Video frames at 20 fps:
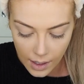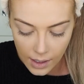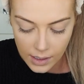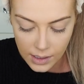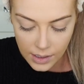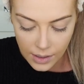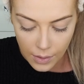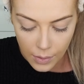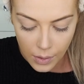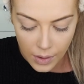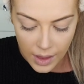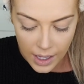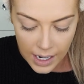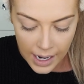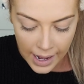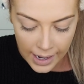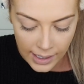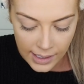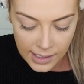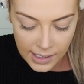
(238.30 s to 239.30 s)
So the
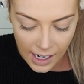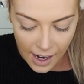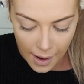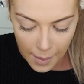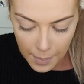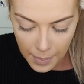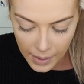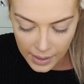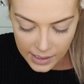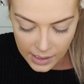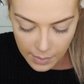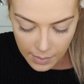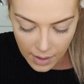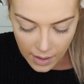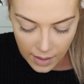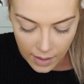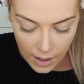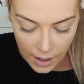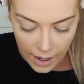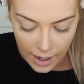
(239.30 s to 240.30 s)
next step is
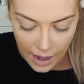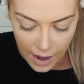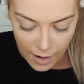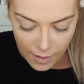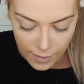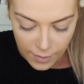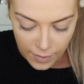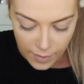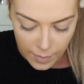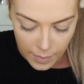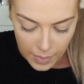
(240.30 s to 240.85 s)
something that I have